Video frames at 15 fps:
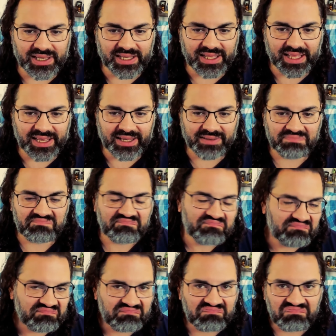like,
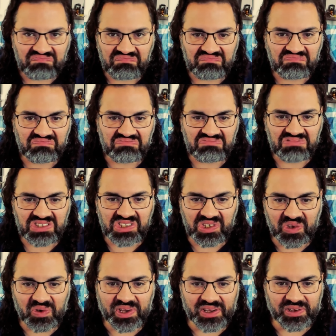
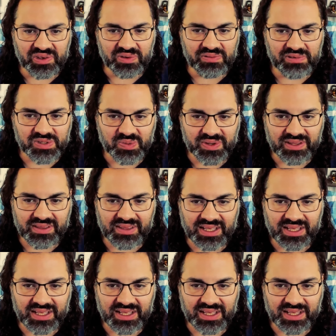you can use with